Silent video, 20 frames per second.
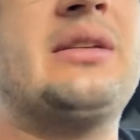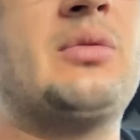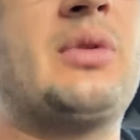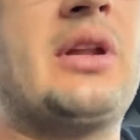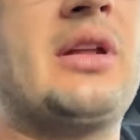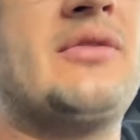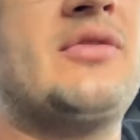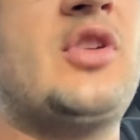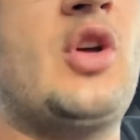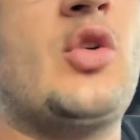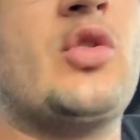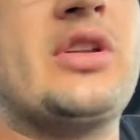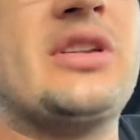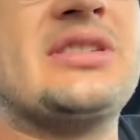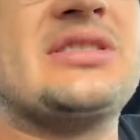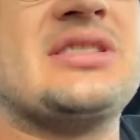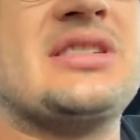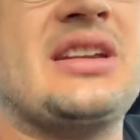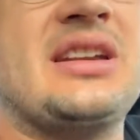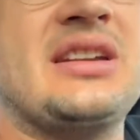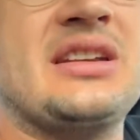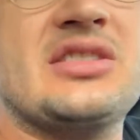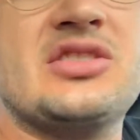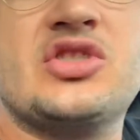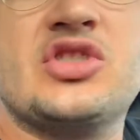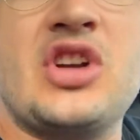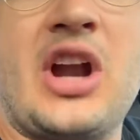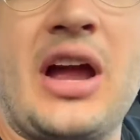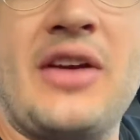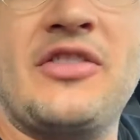what I've noticed is
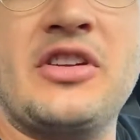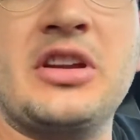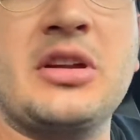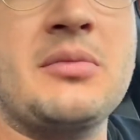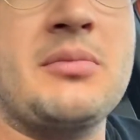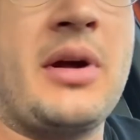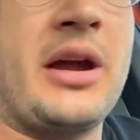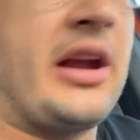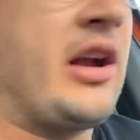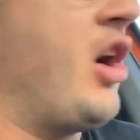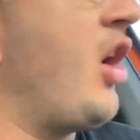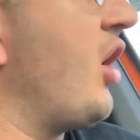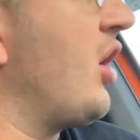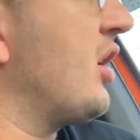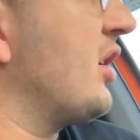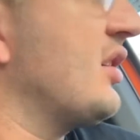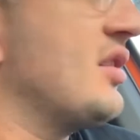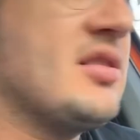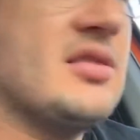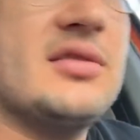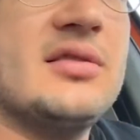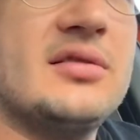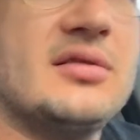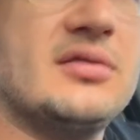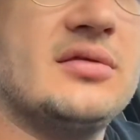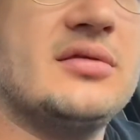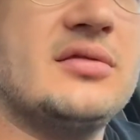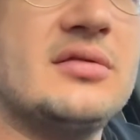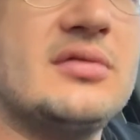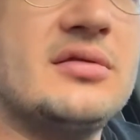driving in my car
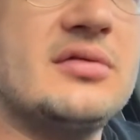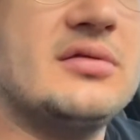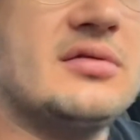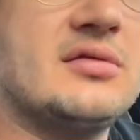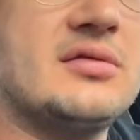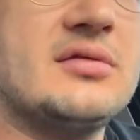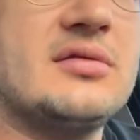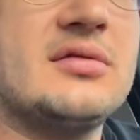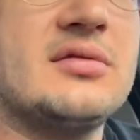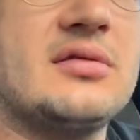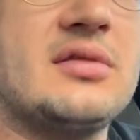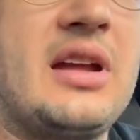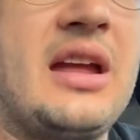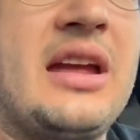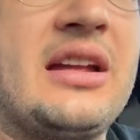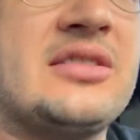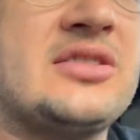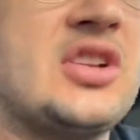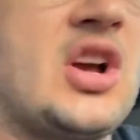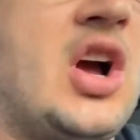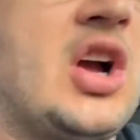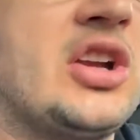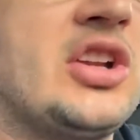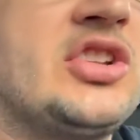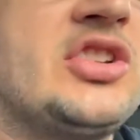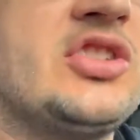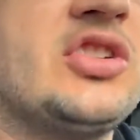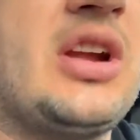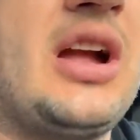and talking to you